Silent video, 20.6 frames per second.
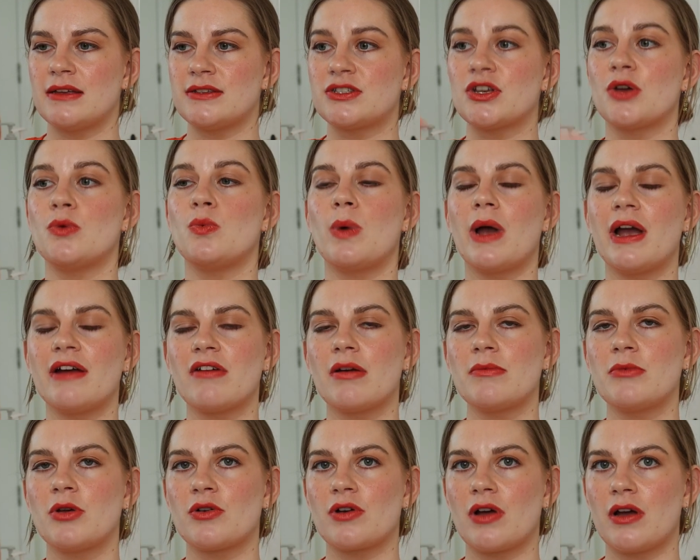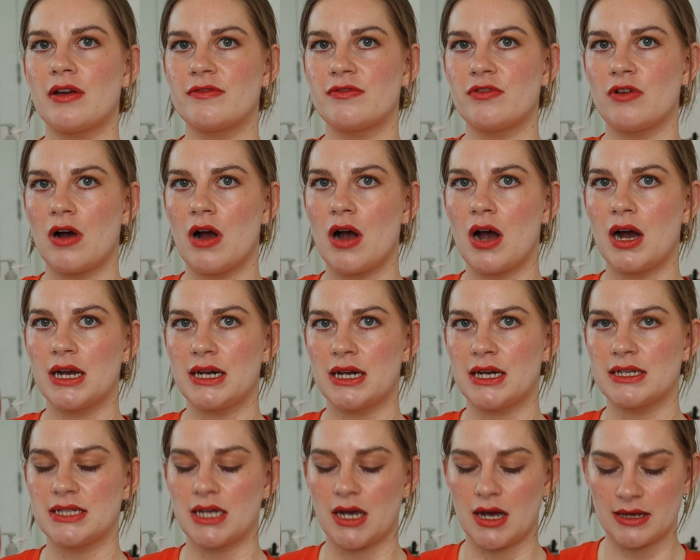So where I'm not going for a
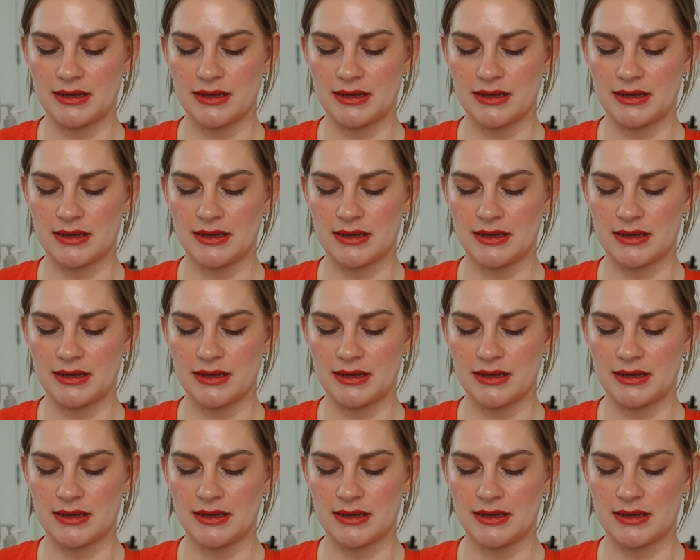highlighter,